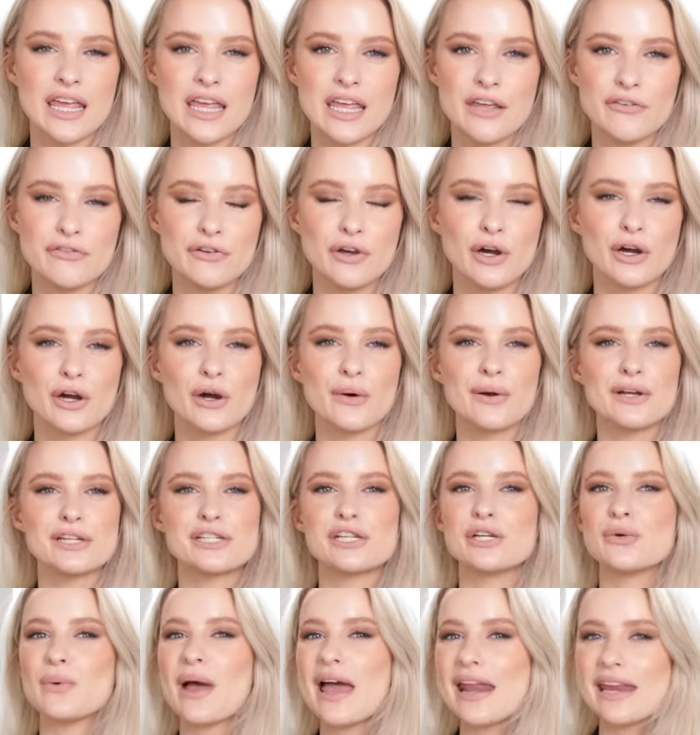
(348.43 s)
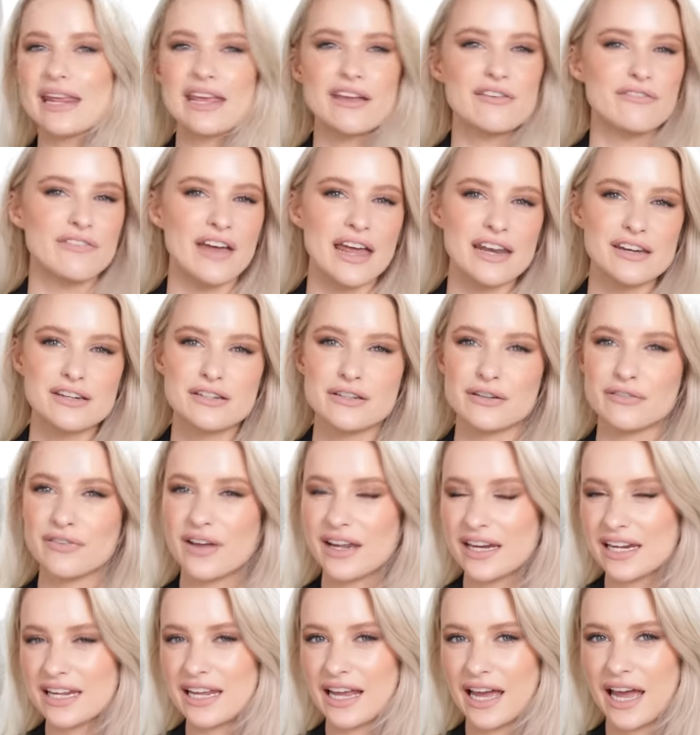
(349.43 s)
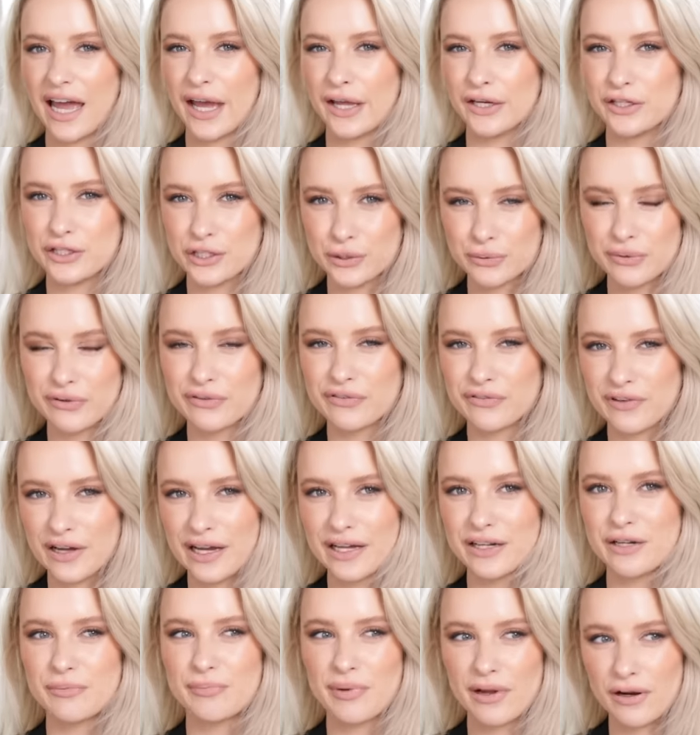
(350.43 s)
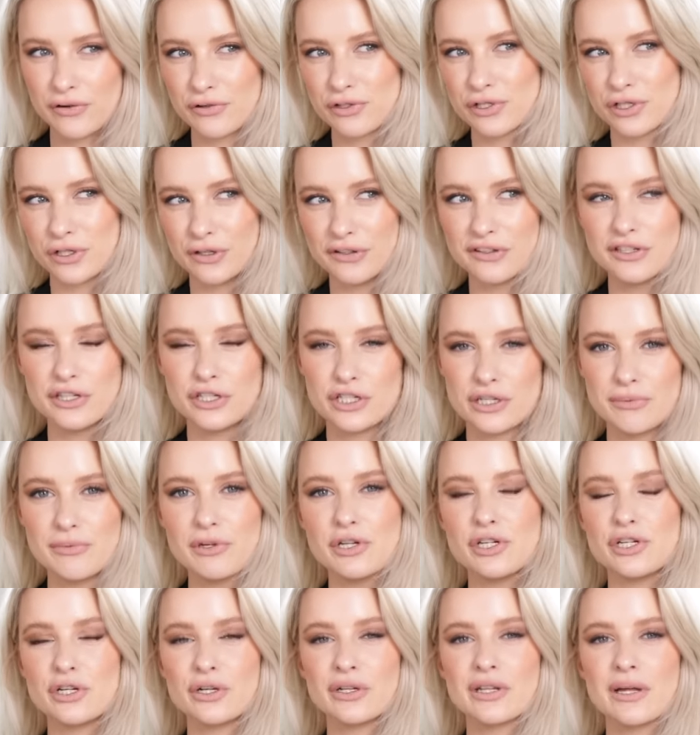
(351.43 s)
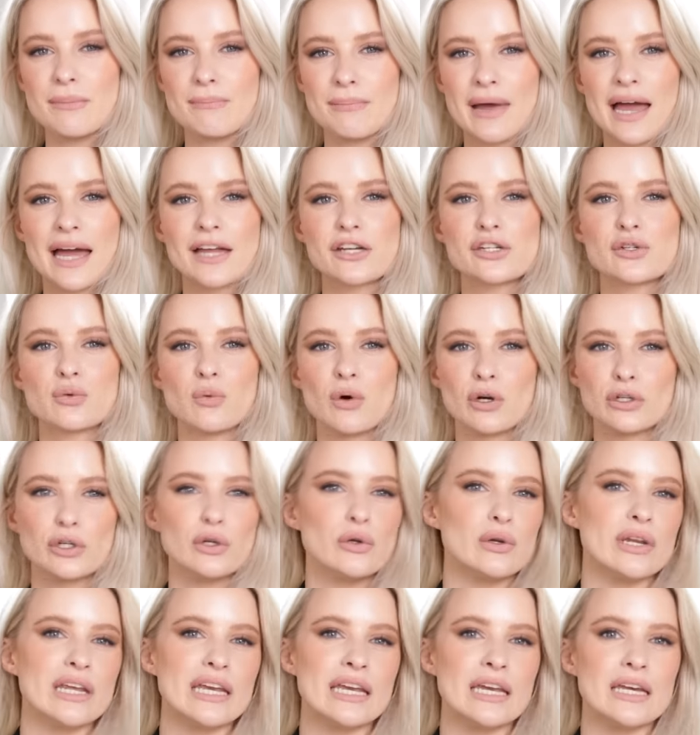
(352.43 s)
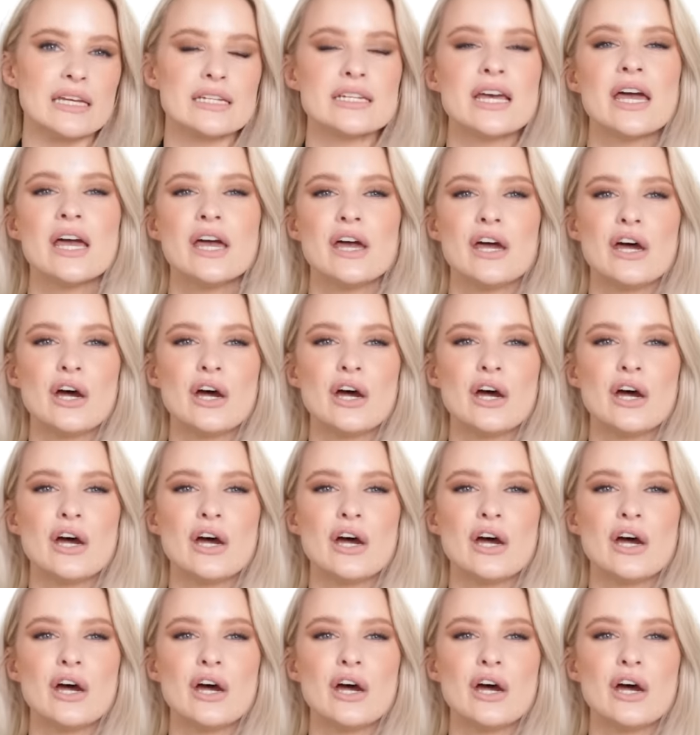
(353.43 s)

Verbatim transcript: if you're going to any event of any kind you will find a pair of shoes at Jimmy Choo that match what you need,